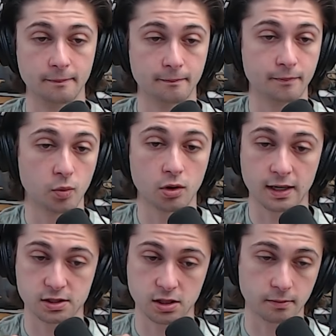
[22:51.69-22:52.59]
But we're
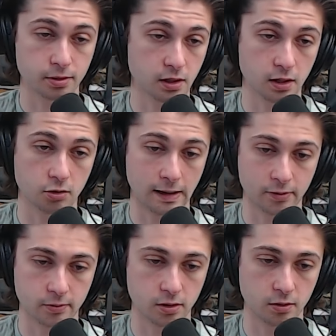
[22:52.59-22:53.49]
actually completely
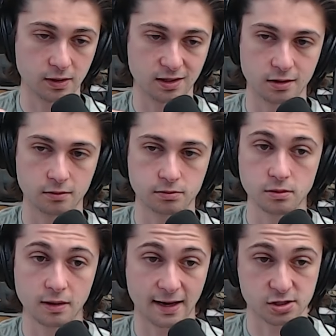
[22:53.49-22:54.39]
interoperable, and we did
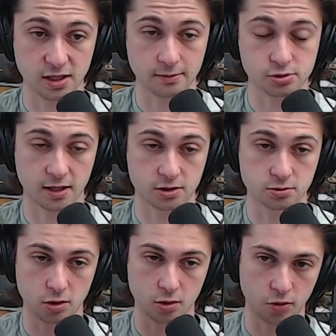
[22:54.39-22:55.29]
a lot of chain
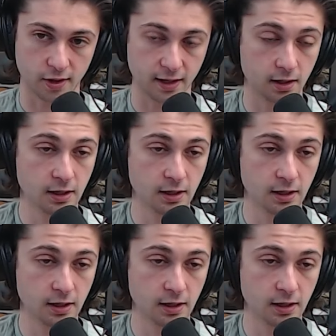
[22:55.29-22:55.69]
abstraction work with like